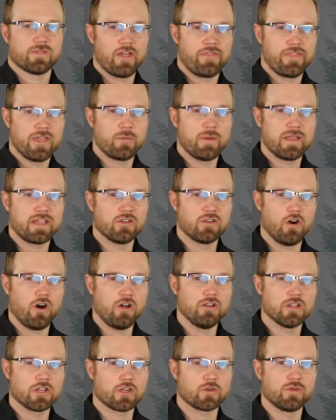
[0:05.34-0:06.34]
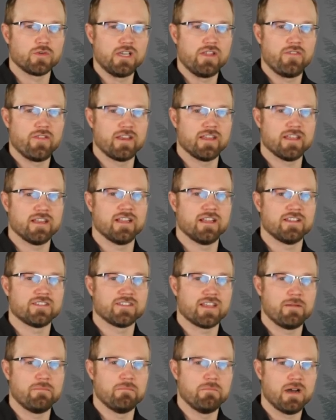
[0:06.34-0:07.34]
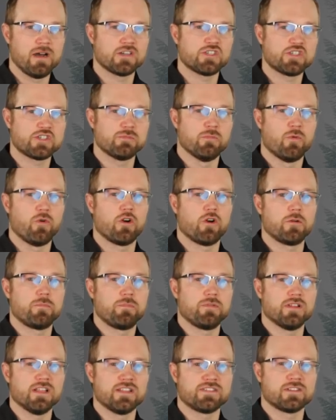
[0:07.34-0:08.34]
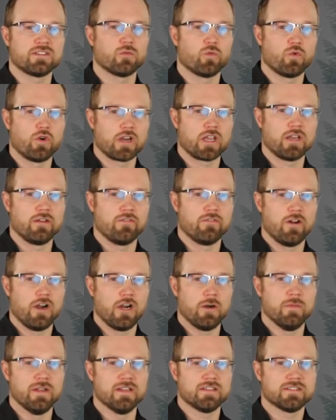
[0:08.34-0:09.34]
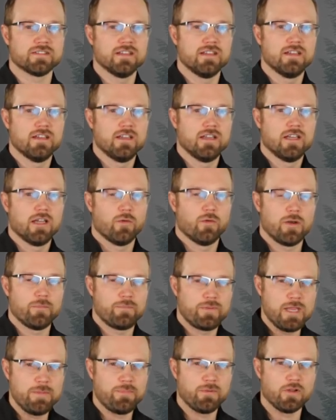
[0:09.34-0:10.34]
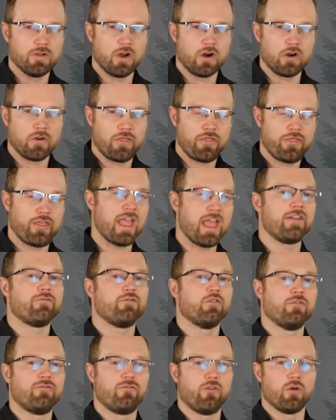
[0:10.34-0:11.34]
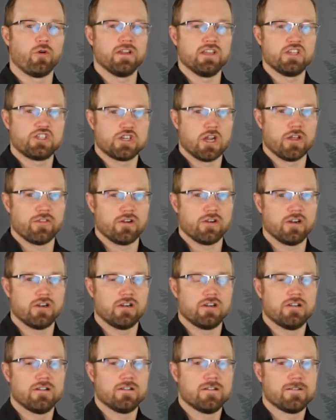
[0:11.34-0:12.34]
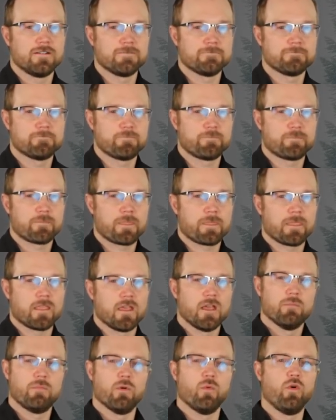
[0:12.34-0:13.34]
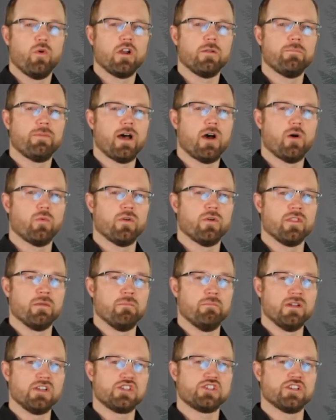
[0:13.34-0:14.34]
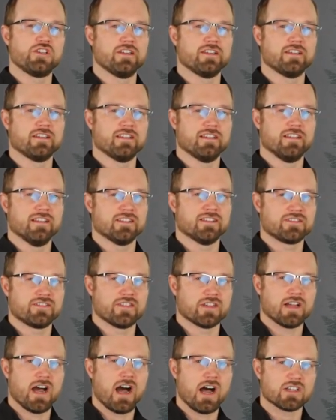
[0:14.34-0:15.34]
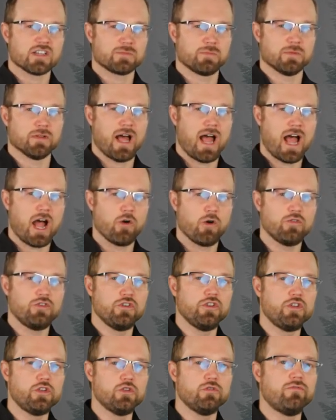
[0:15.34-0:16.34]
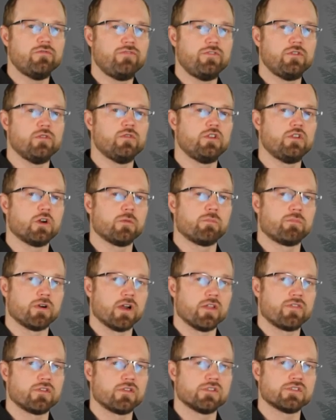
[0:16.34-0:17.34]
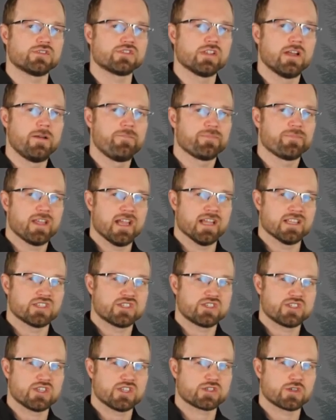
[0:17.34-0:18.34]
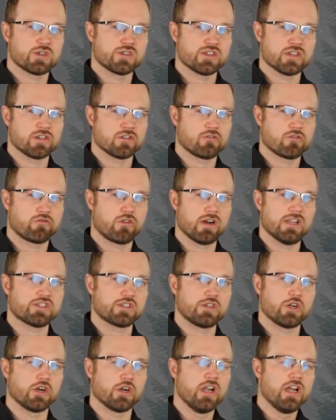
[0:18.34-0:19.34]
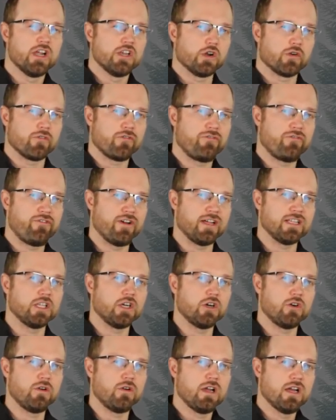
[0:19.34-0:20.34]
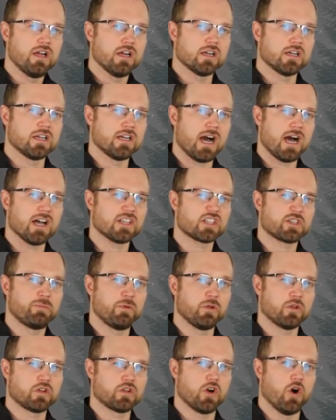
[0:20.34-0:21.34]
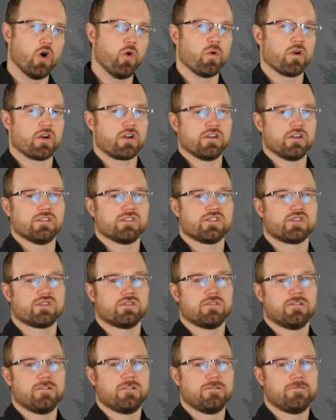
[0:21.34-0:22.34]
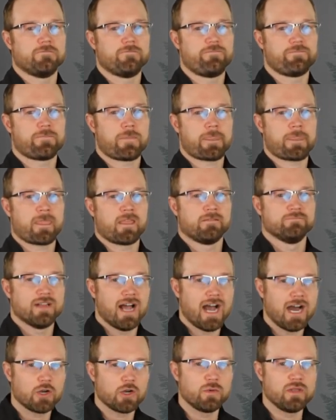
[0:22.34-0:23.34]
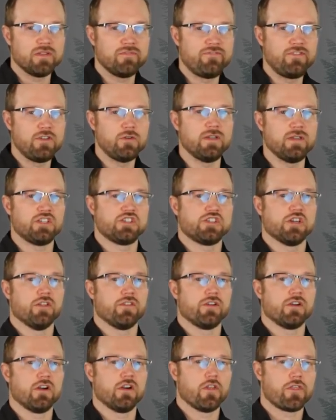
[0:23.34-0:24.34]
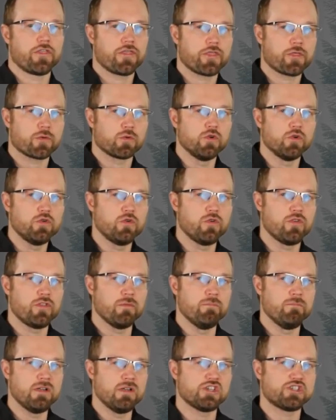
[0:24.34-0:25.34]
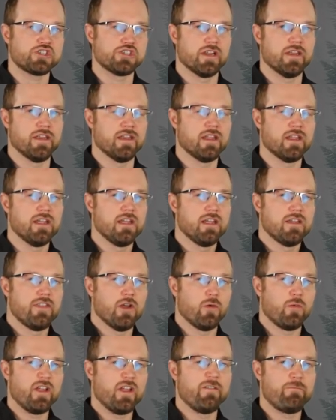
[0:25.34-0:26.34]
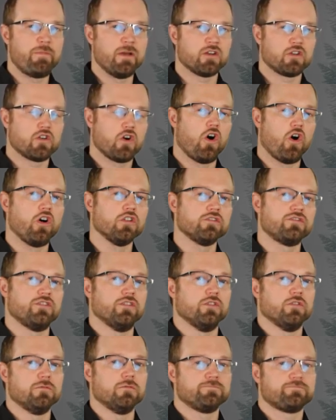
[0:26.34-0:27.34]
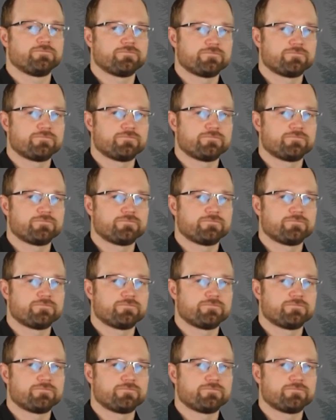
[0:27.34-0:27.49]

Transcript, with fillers: I think we can all agree that it is a much more pleasant work environment when people are thankful for each other. But what about when the mission is the gospel? How do you view your brothers and sisters in Christ, your, your fellow gospel co workers? How do we view each other through the mission that we have been called to?